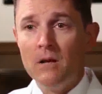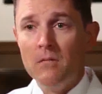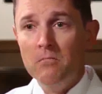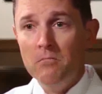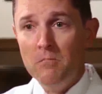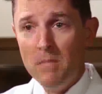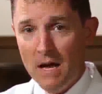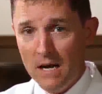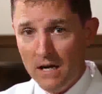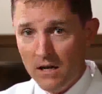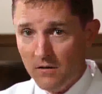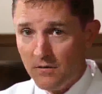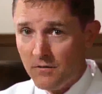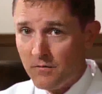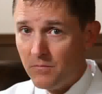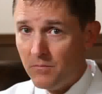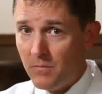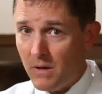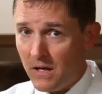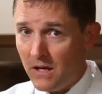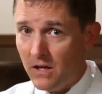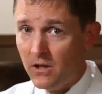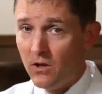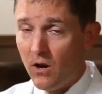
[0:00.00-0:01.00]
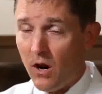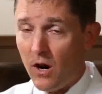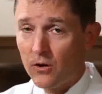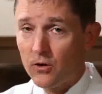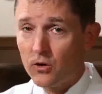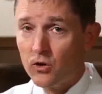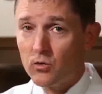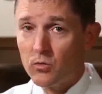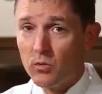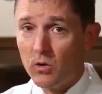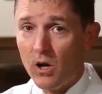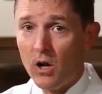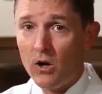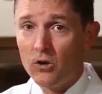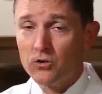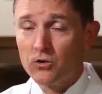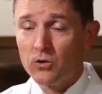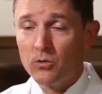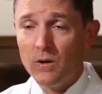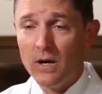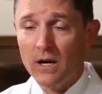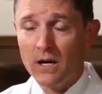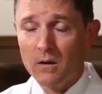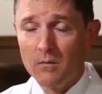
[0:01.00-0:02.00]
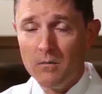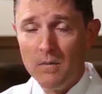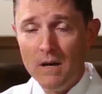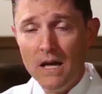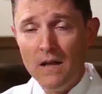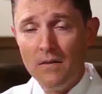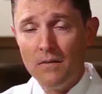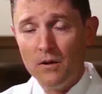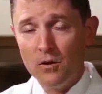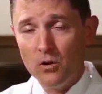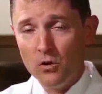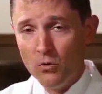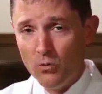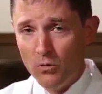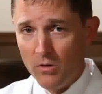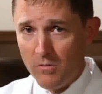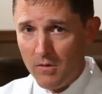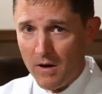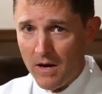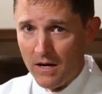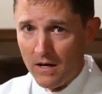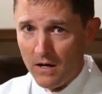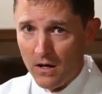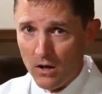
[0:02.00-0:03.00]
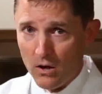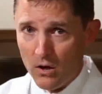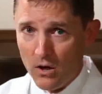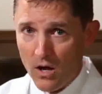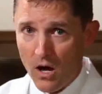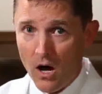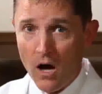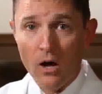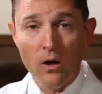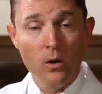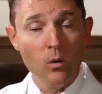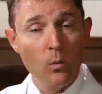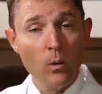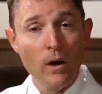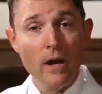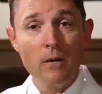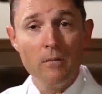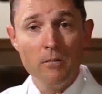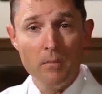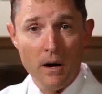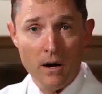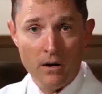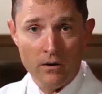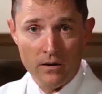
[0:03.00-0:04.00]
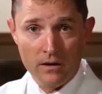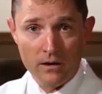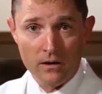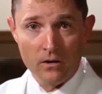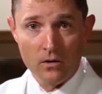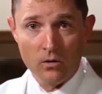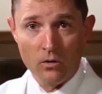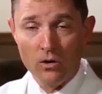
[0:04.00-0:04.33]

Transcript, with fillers: Many, many doctors will also recommend that you remain non-weight bearing